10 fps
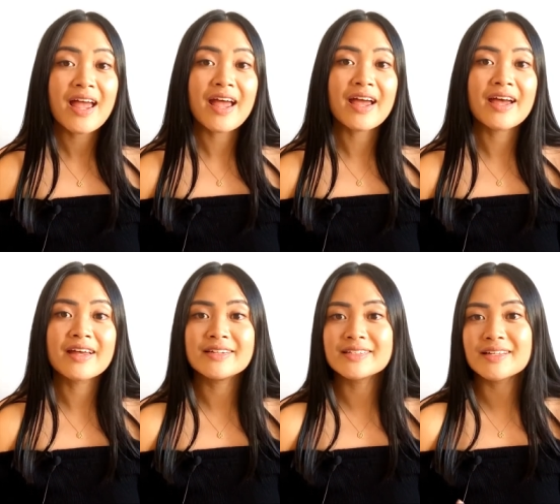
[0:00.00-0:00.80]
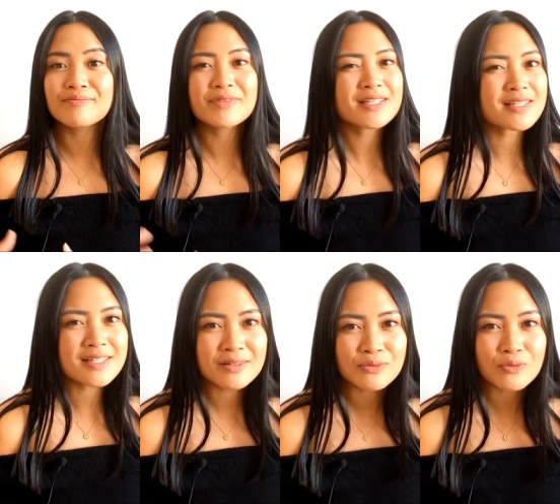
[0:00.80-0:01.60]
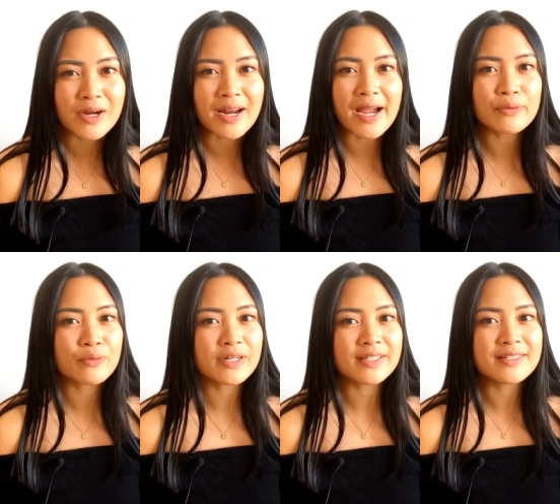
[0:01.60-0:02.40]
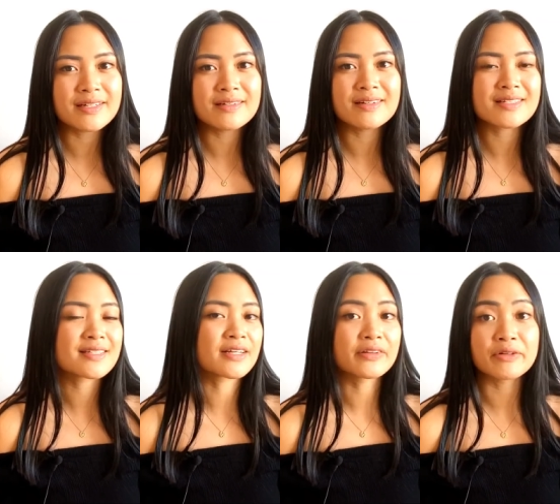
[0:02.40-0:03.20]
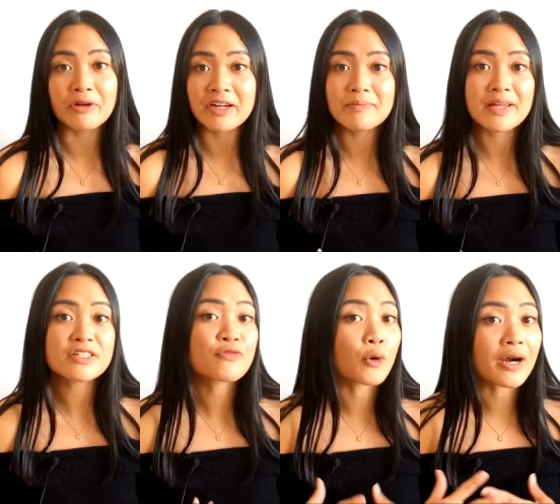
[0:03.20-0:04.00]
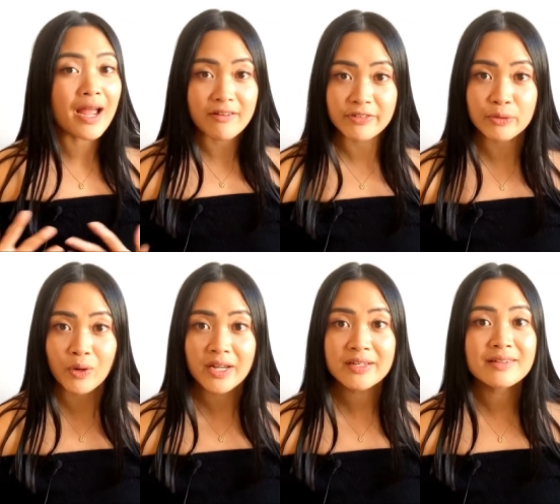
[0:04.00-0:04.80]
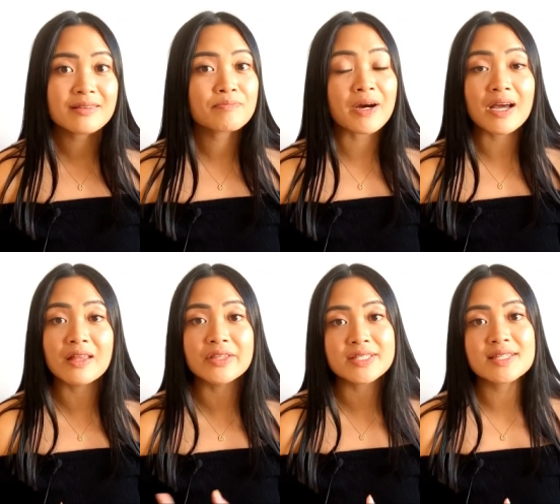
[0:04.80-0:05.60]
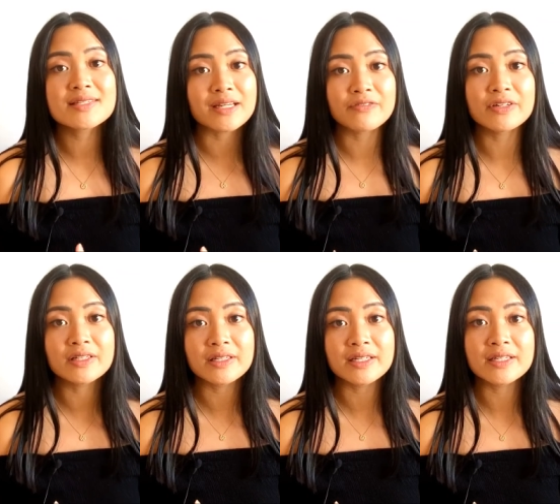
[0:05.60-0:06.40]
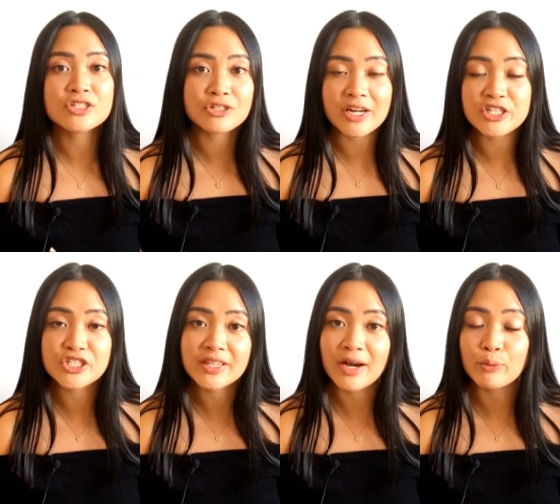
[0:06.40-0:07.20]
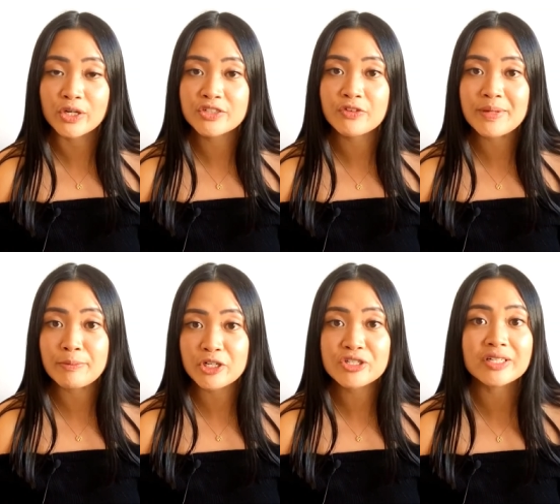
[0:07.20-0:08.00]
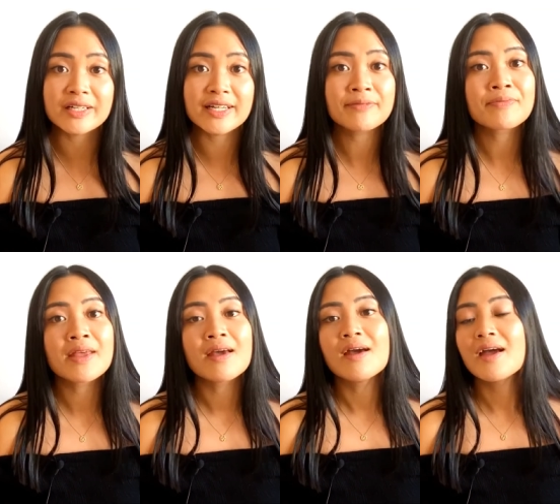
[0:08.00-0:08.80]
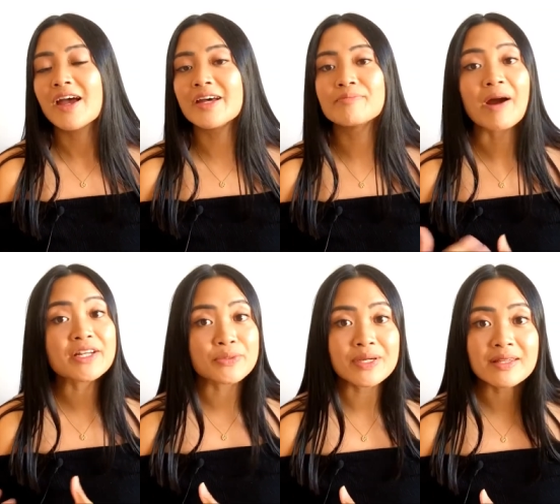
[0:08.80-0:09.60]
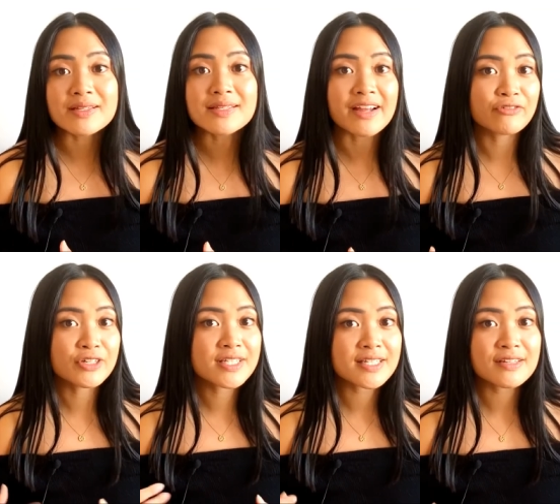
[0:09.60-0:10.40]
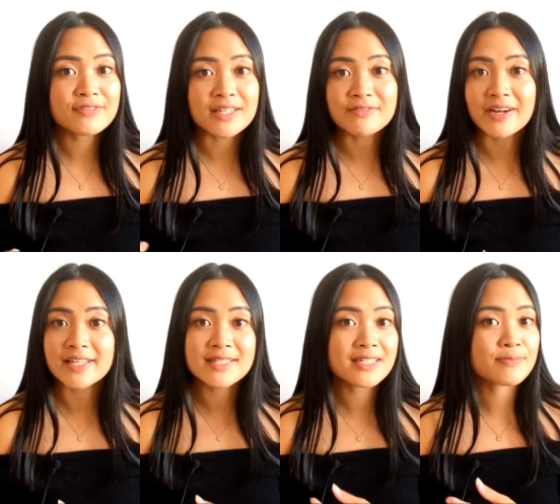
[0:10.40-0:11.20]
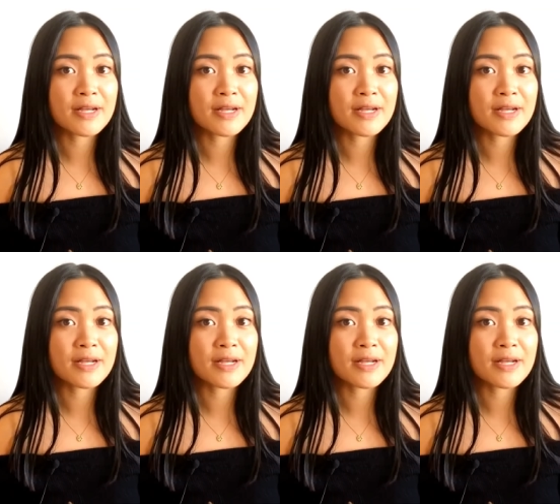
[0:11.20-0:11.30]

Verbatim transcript: And this isn't what I would necessarily recommend for everyone, but this is definitely a strategy that worked for me personally. And by doing this, I've received invites to